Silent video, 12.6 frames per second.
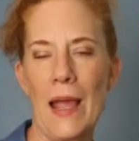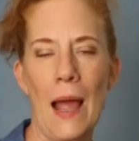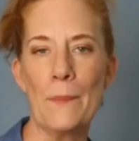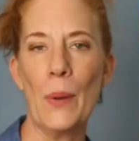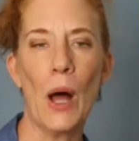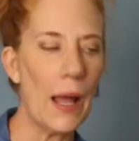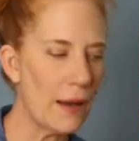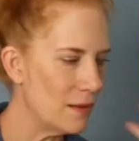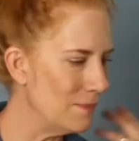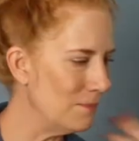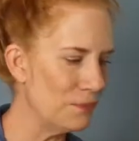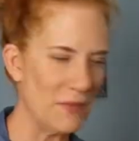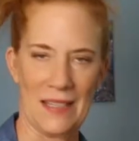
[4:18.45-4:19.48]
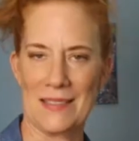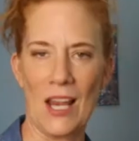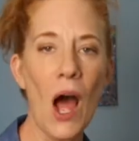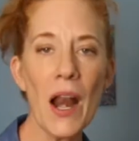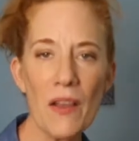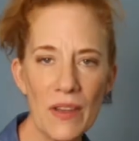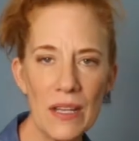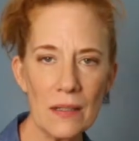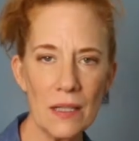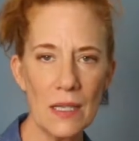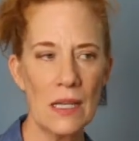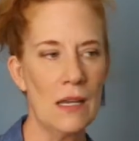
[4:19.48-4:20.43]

I bought a ton of it.